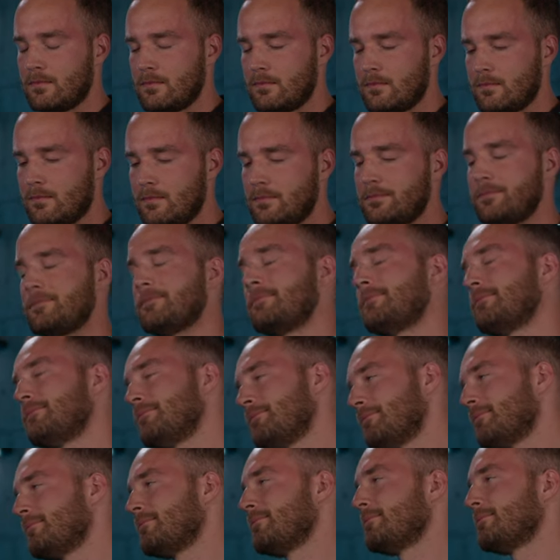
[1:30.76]

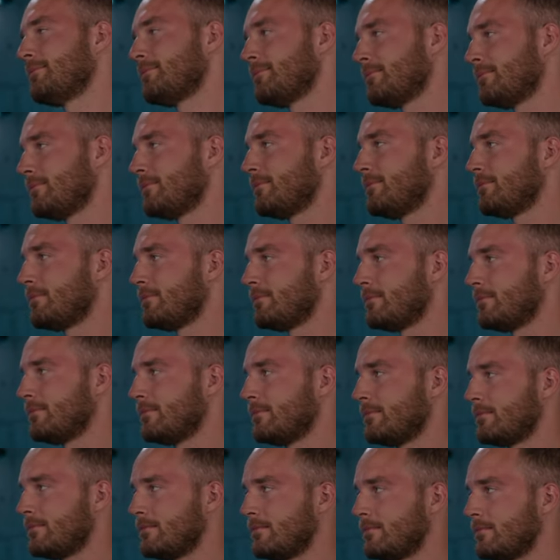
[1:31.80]

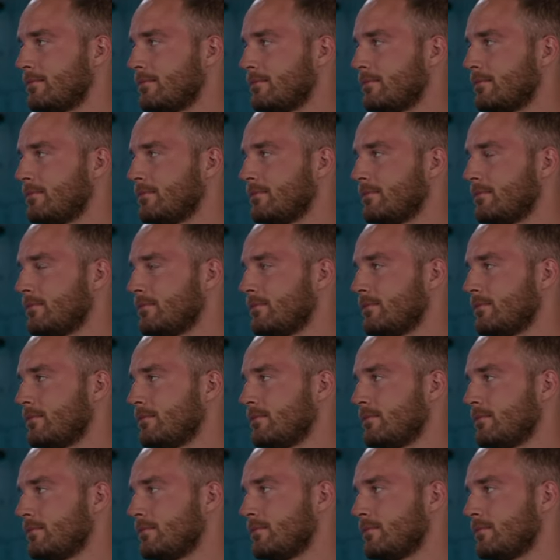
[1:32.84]
(silent)